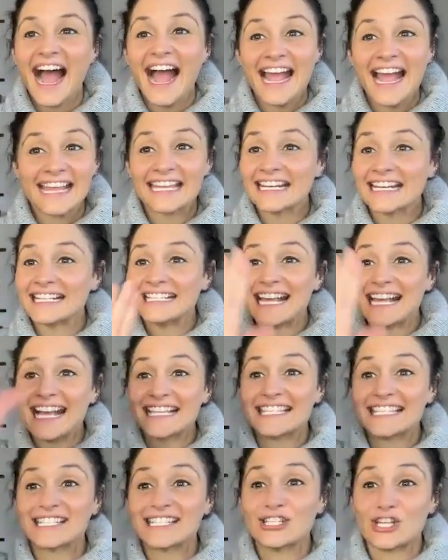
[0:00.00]
I can
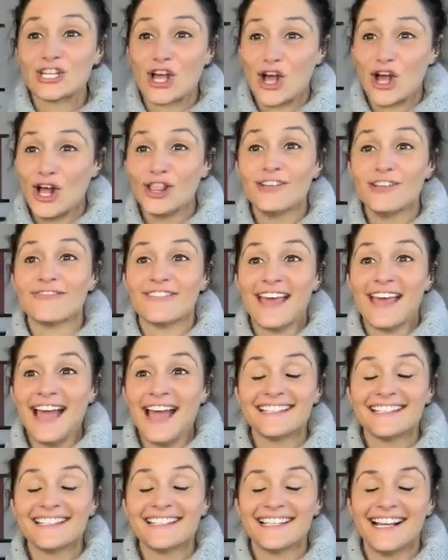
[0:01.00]
attest to all of
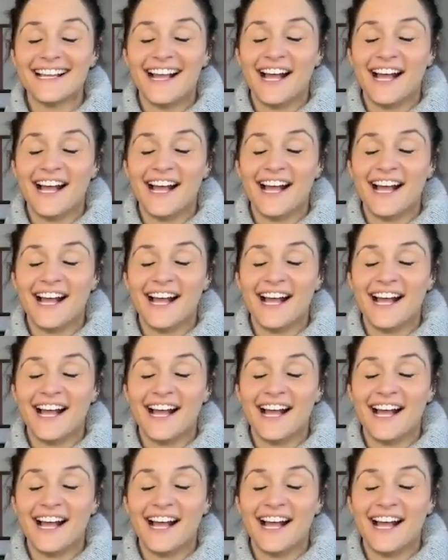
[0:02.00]
that.